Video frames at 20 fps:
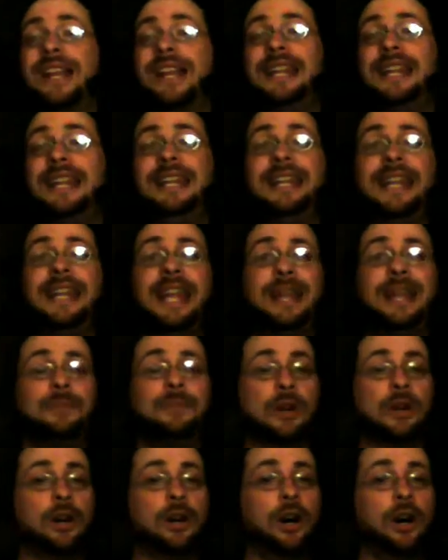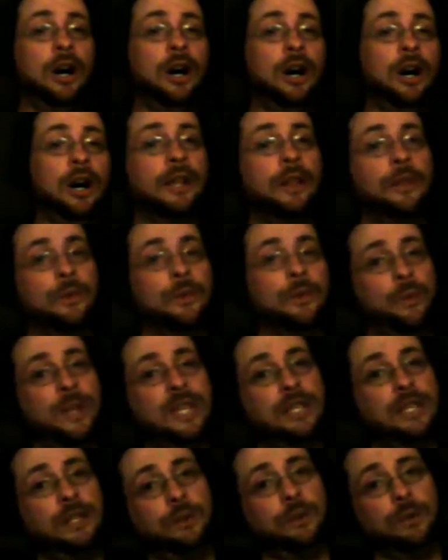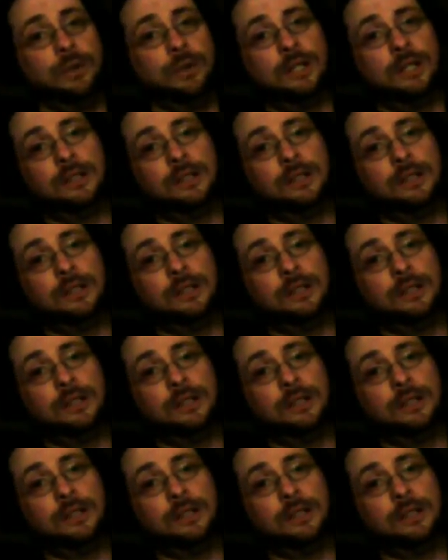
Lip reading: indie games are on the Wii U.